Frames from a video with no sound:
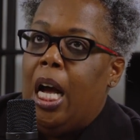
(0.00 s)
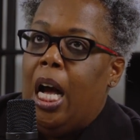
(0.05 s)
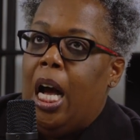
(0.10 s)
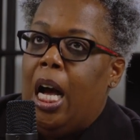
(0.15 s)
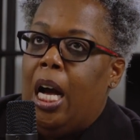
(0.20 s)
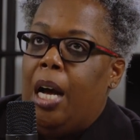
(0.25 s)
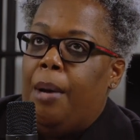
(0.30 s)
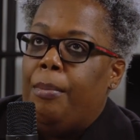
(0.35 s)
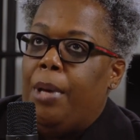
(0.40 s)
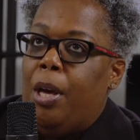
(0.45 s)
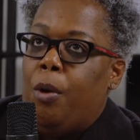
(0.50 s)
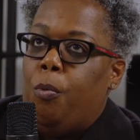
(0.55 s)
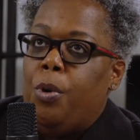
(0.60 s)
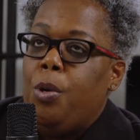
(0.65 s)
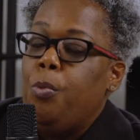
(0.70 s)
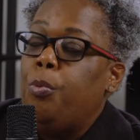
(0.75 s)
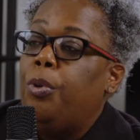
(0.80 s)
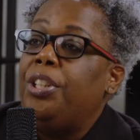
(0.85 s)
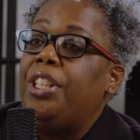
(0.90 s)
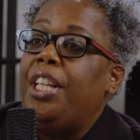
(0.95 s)
And we
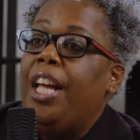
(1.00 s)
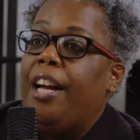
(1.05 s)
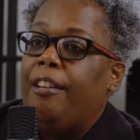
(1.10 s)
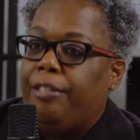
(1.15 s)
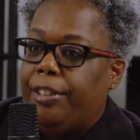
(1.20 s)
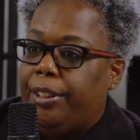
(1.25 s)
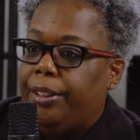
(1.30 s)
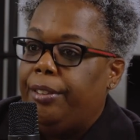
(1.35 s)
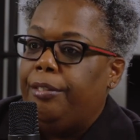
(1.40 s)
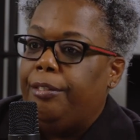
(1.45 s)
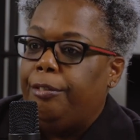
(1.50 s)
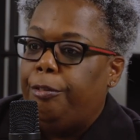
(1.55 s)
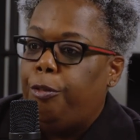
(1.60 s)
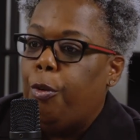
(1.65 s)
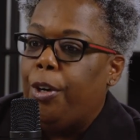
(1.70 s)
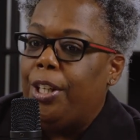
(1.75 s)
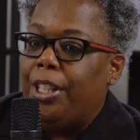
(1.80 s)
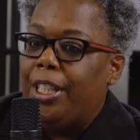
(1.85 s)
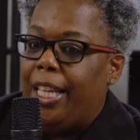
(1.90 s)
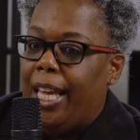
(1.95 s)
will never
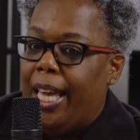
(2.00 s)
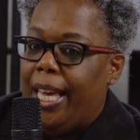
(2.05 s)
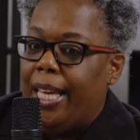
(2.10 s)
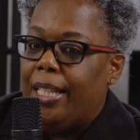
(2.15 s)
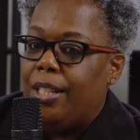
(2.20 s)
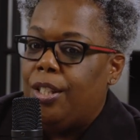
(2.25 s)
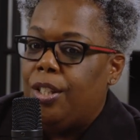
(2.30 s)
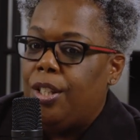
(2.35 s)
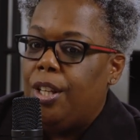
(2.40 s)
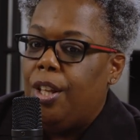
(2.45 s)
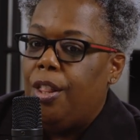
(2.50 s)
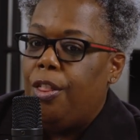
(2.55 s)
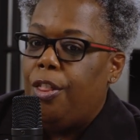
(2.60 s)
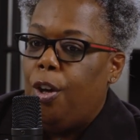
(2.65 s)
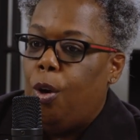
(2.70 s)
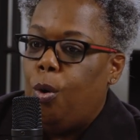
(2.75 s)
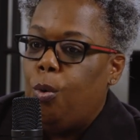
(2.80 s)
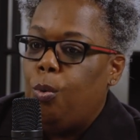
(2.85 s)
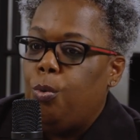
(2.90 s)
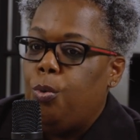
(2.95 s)
forget
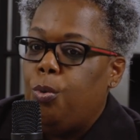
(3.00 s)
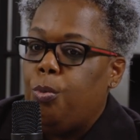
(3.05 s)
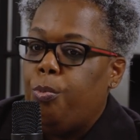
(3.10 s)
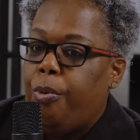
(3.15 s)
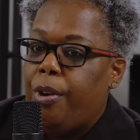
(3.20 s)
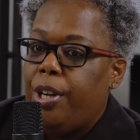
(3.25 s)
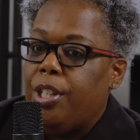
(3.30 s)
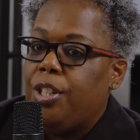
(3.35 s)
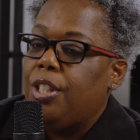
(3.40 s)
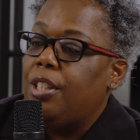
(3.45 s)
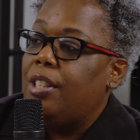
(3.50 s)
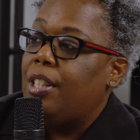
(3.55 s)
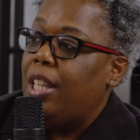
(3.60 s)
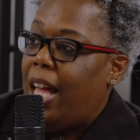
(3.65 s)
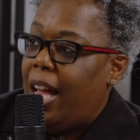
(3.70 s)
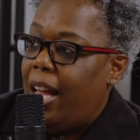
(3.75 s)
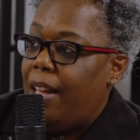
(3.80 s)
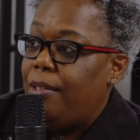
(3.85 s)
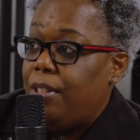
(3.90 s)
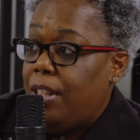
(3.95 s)
those precious
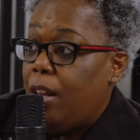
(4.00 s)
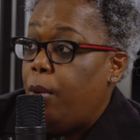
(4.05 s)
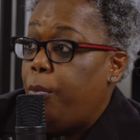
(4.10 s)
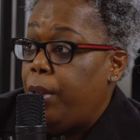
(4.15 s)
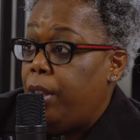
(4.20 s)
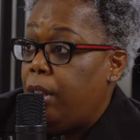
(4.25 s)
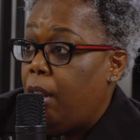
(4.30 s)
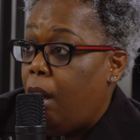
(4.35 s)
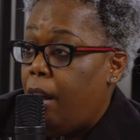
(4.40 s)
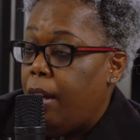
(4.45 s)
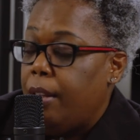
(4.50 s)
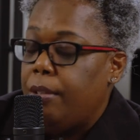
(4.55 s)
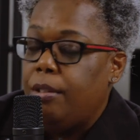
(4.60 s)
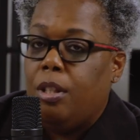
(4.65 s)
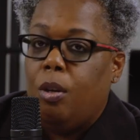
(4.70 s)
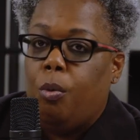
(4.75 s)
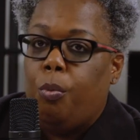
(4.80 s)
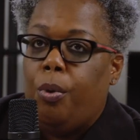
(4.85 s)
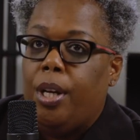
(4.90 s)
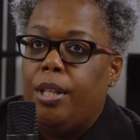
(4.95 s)
lives that we lost,
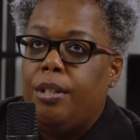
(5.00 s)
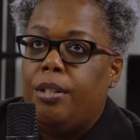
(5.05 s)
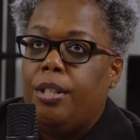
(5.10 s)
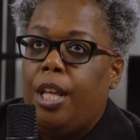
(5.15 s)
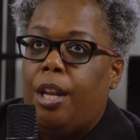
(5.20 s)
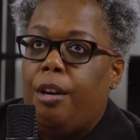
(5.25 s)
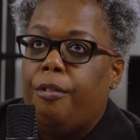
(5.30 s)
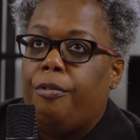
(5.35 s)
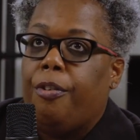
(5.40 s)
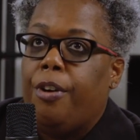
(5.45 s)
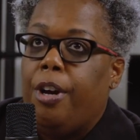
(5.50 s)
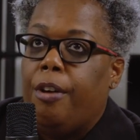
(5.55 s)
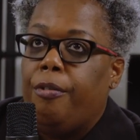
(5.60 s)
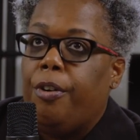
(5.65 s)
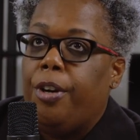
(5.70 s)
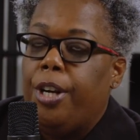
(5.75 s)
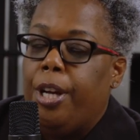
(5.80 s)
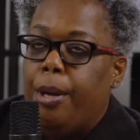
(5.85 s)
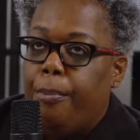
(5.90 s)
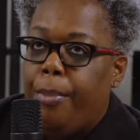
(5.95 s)
the ones that are
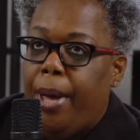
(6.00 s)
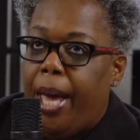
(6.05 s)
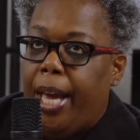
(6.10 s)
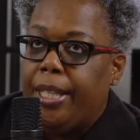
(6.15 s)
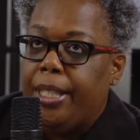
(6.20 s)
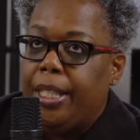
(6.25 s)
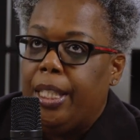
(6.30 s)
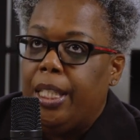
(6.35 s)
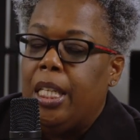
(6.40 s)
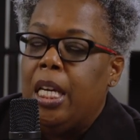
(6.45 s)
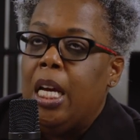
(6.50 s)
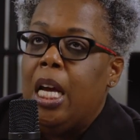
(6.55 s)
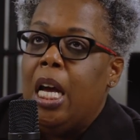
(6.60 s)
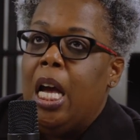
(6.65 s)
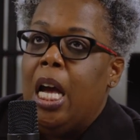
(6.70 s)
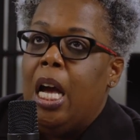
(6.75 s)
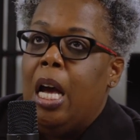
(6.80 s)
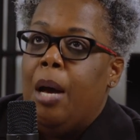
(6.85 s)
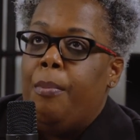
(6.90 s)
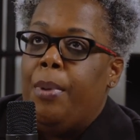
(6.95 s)
forever impacted.
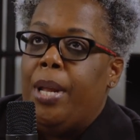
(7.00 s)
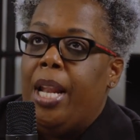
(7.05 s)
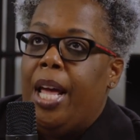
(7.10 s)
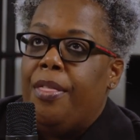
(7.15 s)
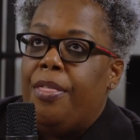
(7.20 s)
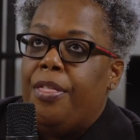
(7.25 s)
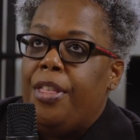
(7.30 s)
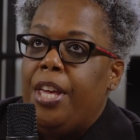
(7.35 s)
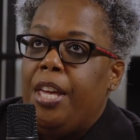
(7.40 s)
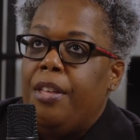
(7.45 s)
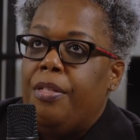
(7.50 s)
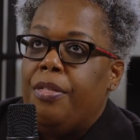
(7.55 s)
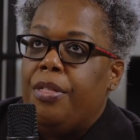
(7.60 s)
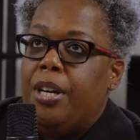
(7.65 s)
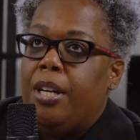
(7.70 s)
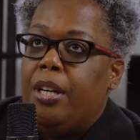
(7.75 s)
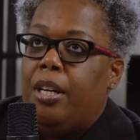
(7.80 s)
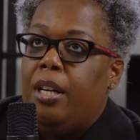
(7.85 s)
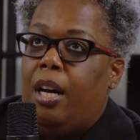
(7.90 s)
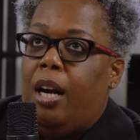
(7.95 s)
But I think
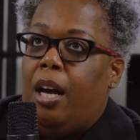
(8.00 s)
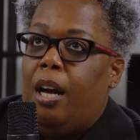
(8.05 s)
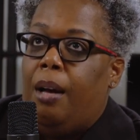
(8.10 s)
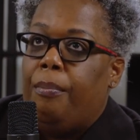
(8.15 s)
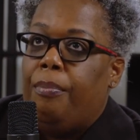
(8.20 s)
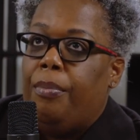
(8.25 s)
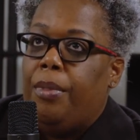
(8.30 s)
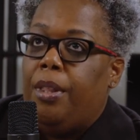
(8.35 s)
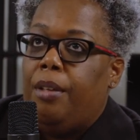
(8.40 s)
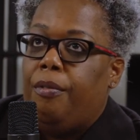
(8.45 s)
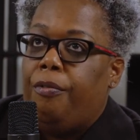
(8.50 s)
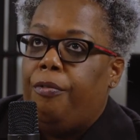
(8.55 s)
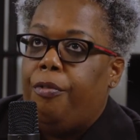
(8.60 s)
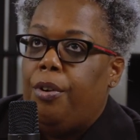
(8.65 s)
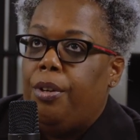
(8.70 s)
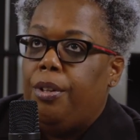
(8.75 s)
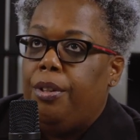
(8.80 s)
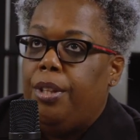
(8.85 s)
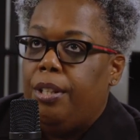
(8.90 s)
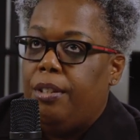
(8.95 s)

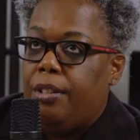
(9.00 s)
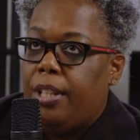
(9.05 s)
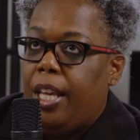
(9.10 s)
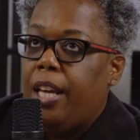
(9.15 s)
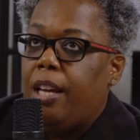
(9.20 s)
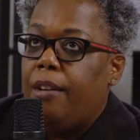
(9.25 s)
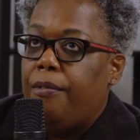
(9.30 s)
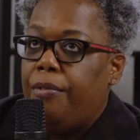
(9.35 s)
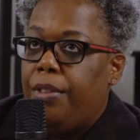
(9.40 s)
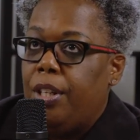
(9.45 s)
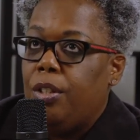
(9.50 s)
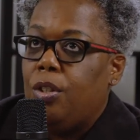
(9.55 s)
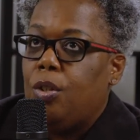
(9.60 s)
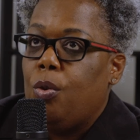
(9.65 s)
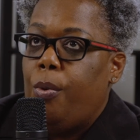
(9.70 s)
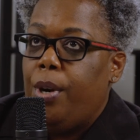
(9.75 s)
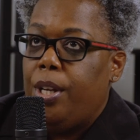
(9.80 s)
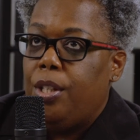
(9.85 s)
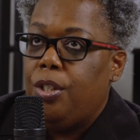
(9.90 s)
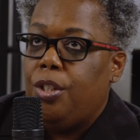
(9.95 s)
for the sake of this
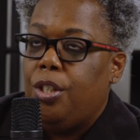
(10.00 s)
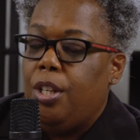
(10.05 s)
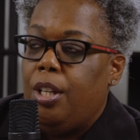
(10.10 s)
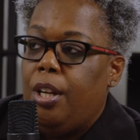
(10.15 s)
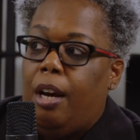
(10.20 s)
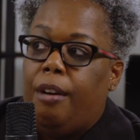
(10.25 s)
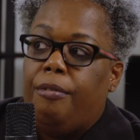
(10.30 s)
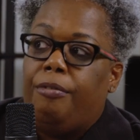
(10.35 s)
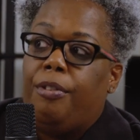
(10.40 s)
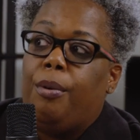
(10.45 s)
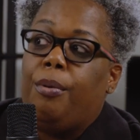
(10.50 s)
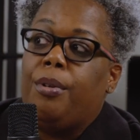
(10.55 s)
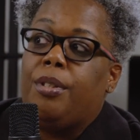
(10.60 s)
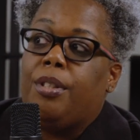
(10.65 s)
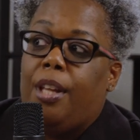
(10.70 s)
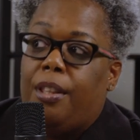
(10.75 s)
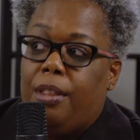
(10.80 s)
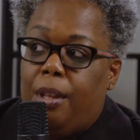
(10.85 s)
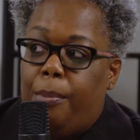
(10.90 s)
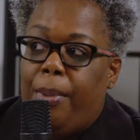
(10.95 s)
question, I'll focus
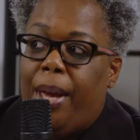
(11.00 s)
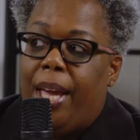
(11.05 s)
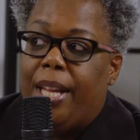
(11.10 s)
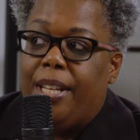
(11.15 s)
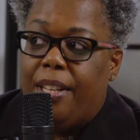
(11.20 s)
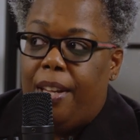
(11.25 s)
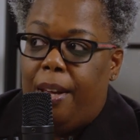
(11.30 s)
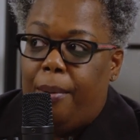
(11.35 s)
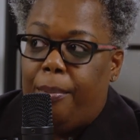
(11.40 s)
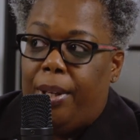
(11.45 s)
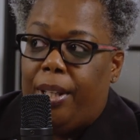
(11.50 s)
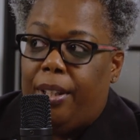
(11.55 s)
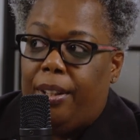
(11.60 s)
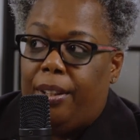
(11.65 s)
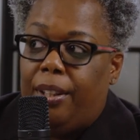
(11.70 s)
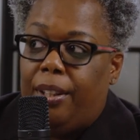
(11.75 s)
on the pandemic.